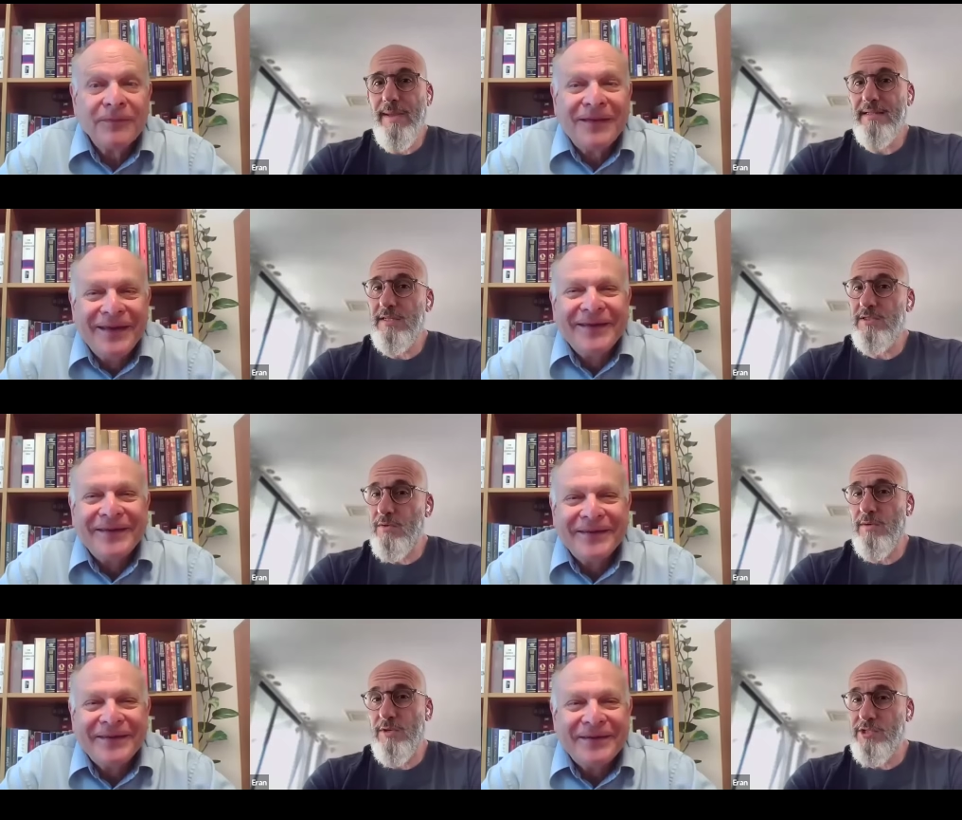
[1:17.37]
Speaker 1: The
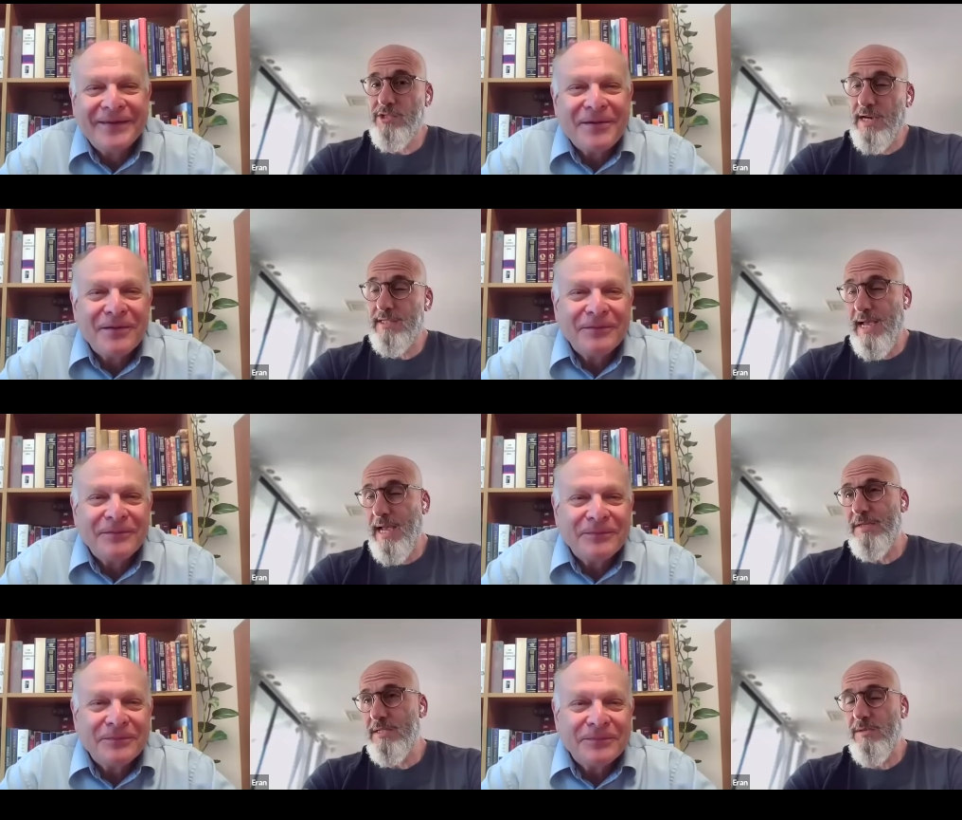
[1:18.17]
romantic story, which
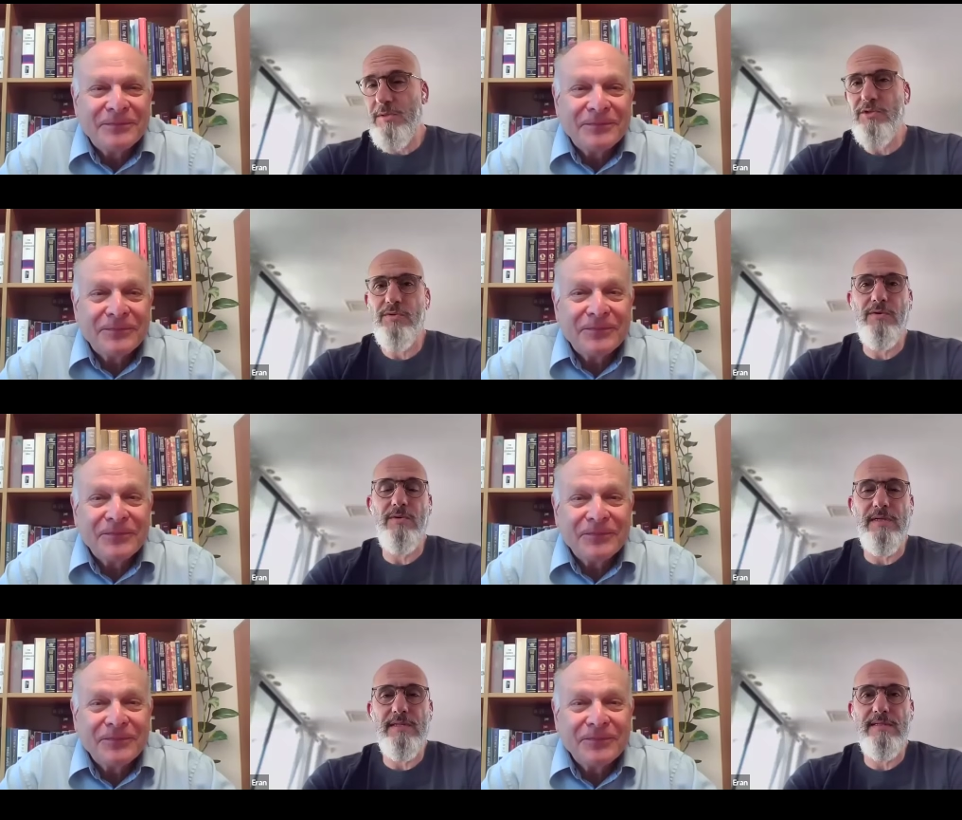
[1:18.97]
actually happens to be
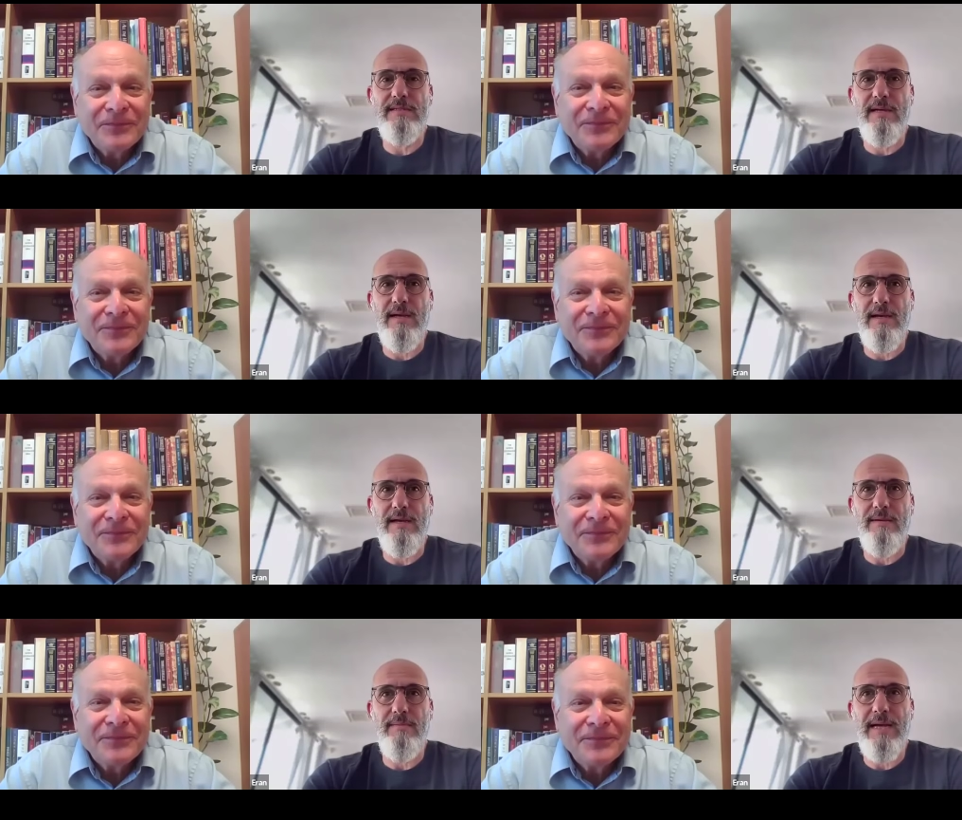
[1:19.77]
true, is
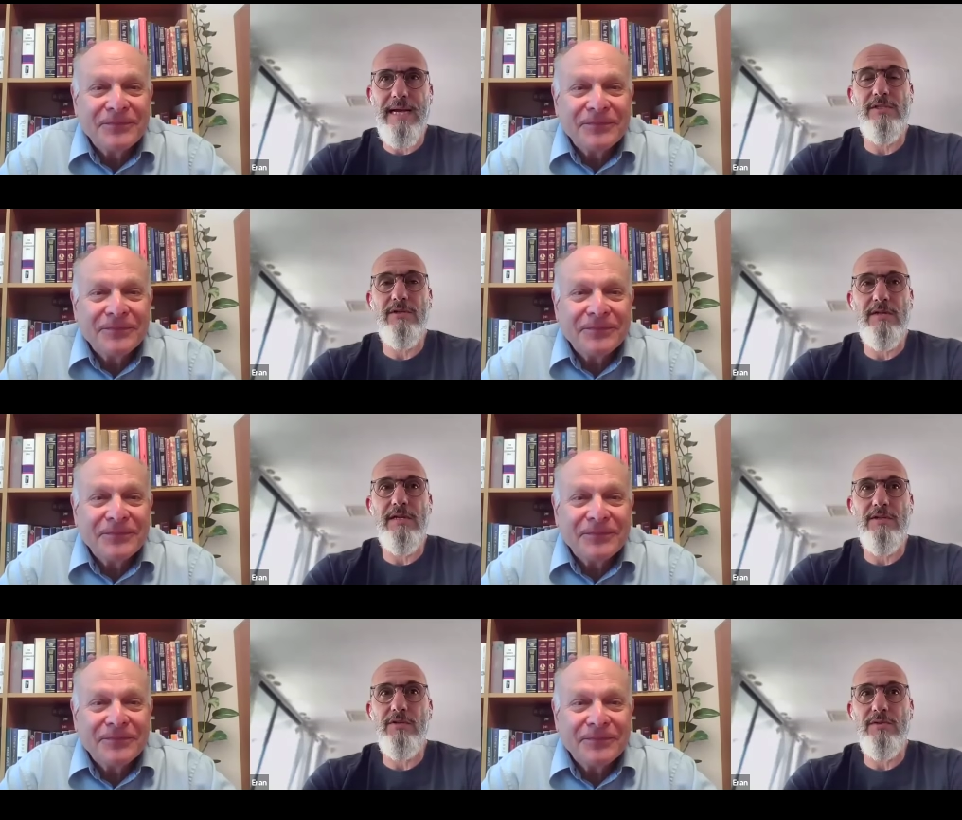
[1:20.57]
um, I
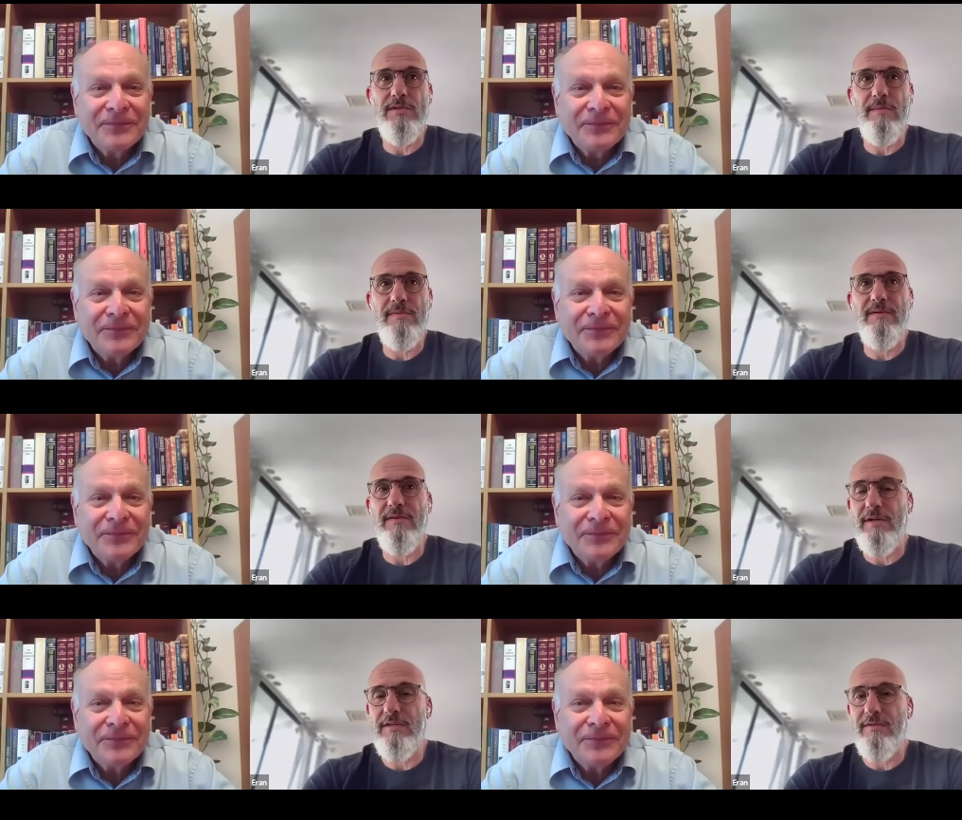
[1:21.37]
was looking to do
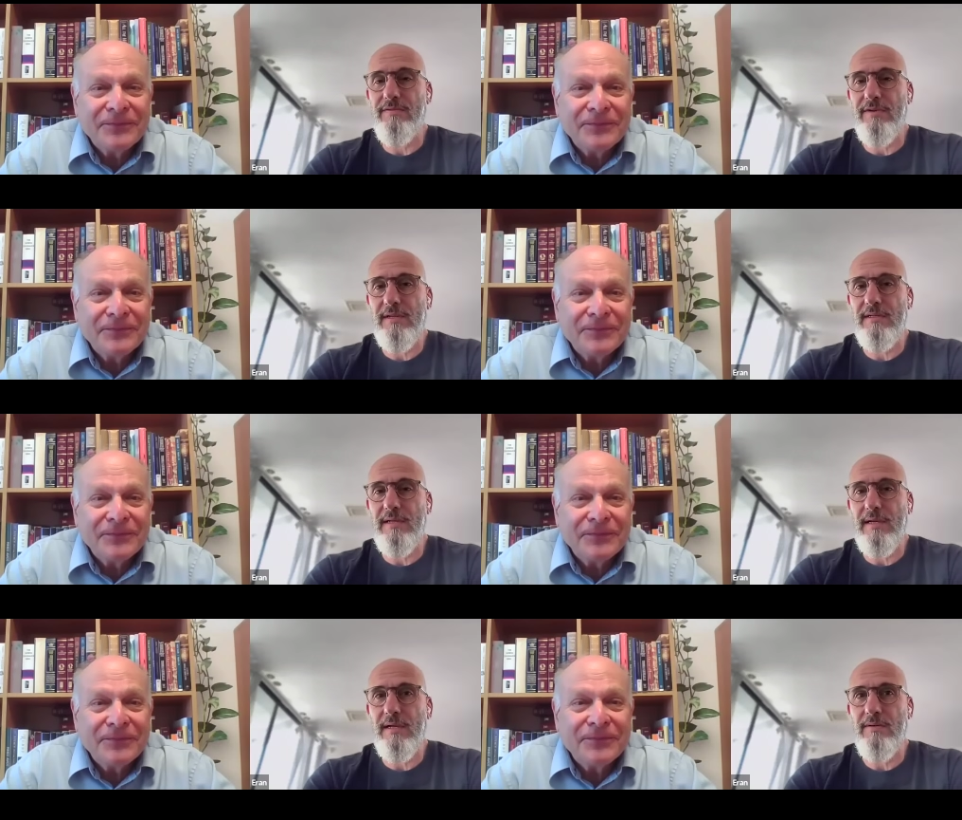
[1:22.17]
something very
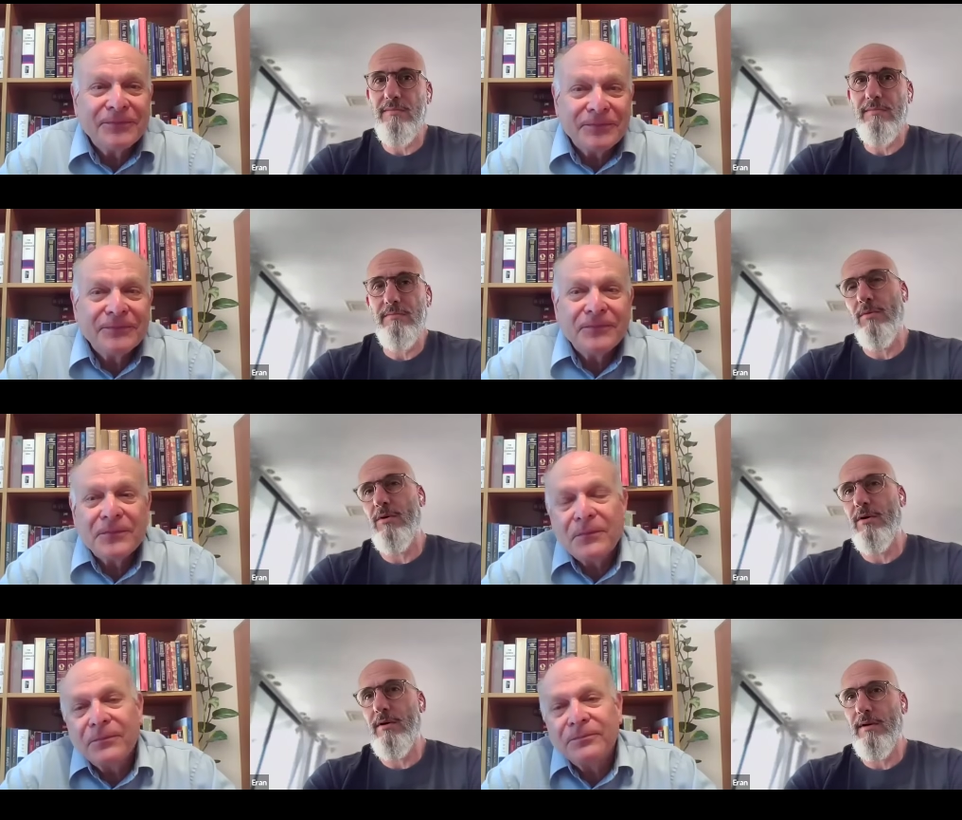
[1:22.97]
different and
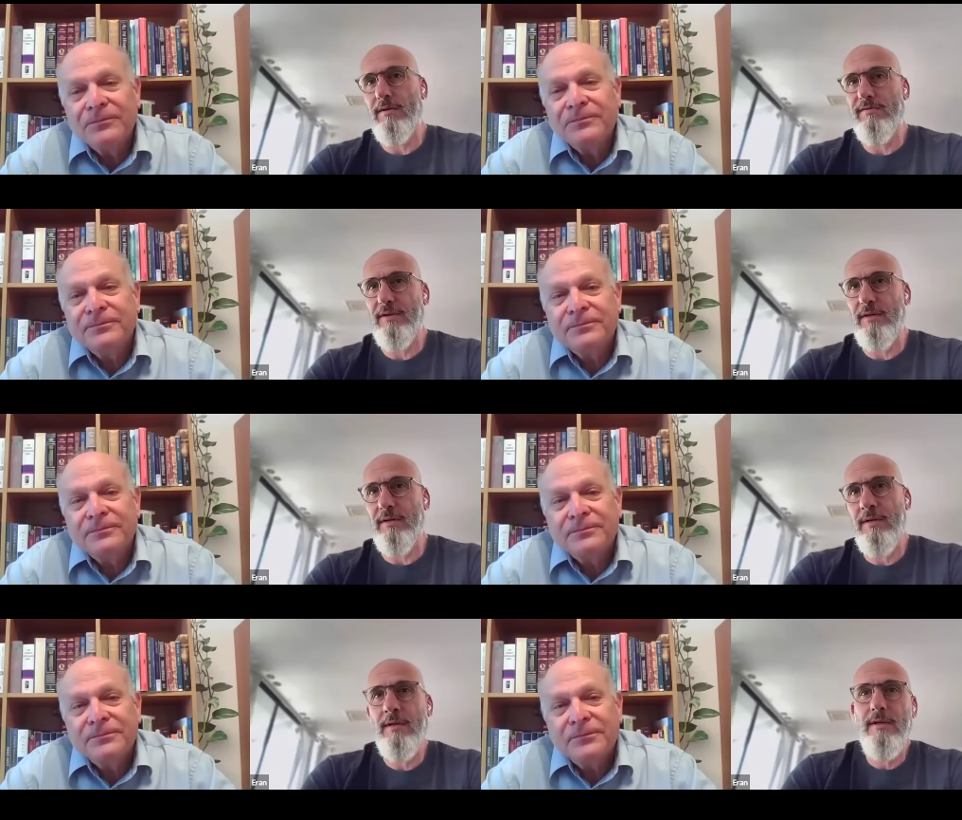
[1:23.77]
more of
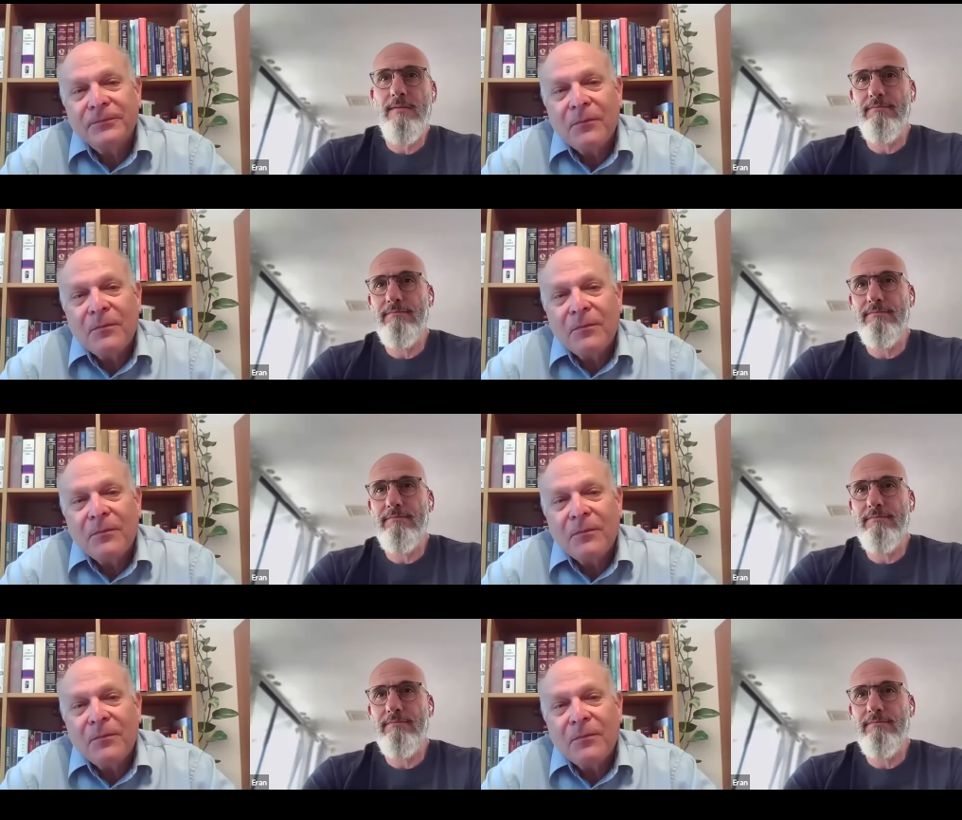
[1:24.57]
a